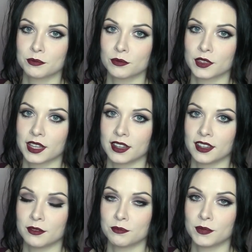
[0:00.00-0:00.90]

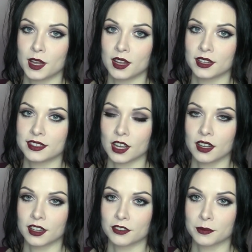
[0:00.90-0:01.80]
the
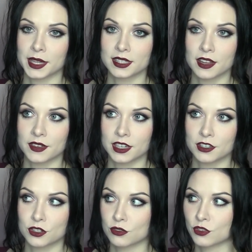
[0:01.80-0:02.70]
Donna from that
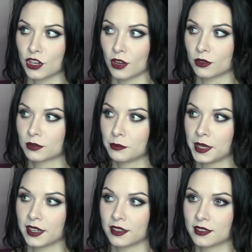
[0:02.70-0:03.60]
70s show,
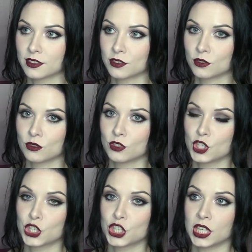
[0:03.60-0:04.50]
because
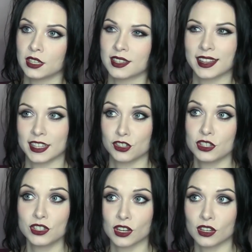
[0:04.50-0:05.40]
I think
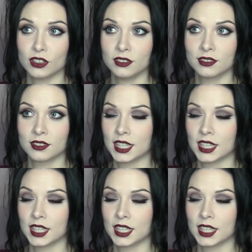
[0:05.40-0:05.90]
she's tall,